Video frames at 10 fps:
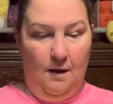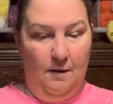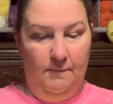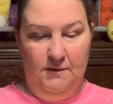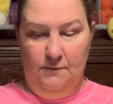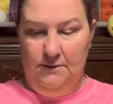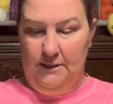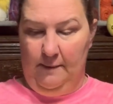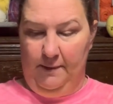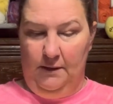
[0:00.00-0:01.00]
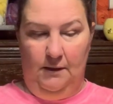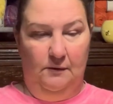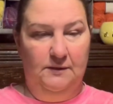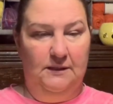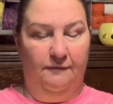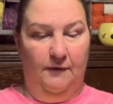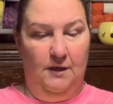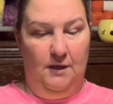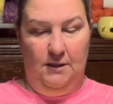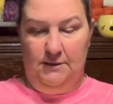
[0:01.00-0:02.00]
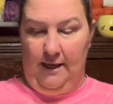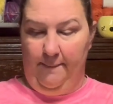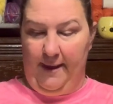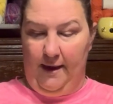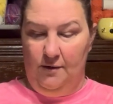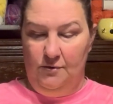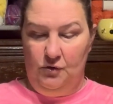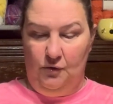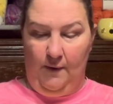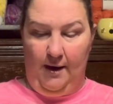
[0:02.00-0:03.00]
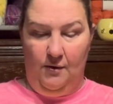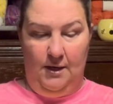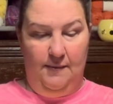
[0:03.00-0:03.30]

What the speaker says: This one's set up a little different. It's got patterns throughout and